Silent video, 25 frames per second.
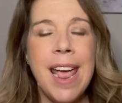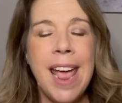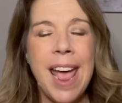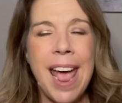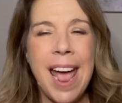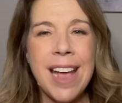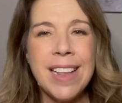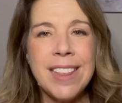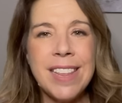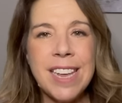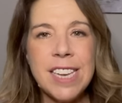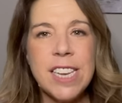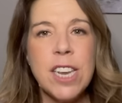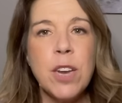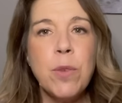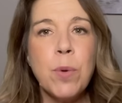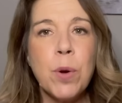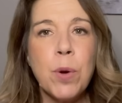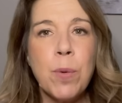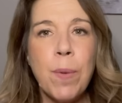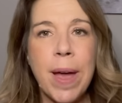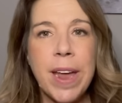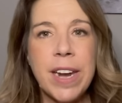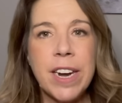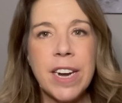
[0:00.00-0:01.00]
and they did
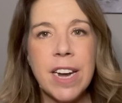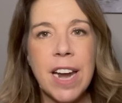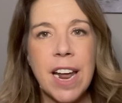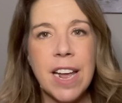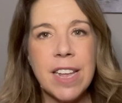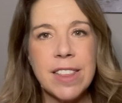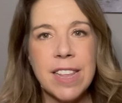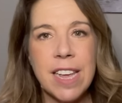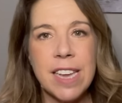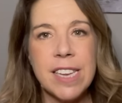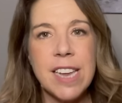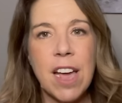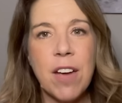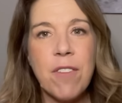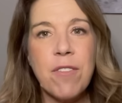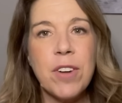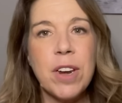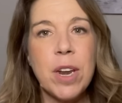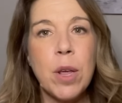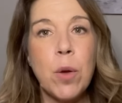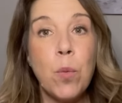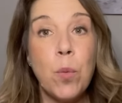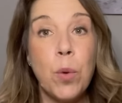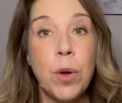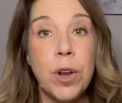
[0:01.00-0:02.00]
regret it, and they
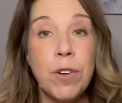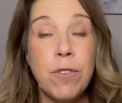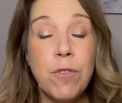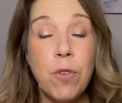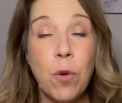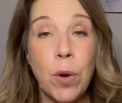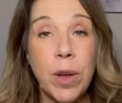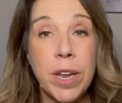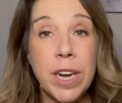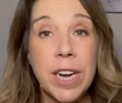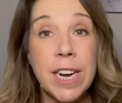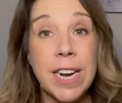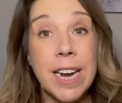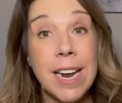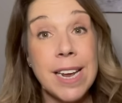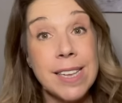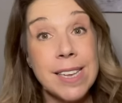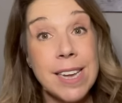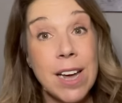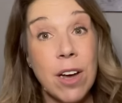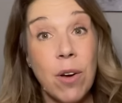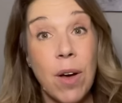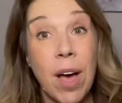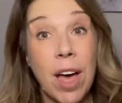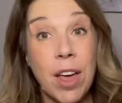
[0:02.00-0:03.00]
definitely would avoid it and
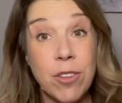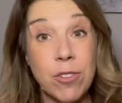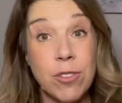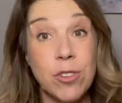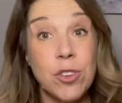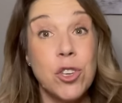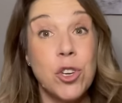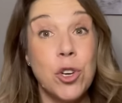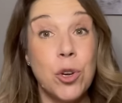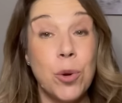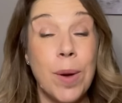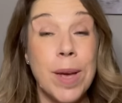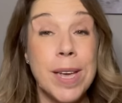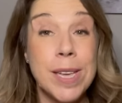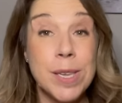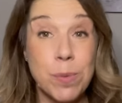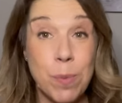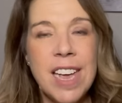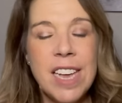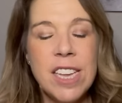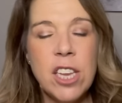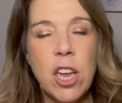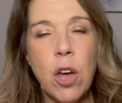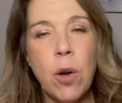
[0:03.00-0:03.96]
tell others to as well.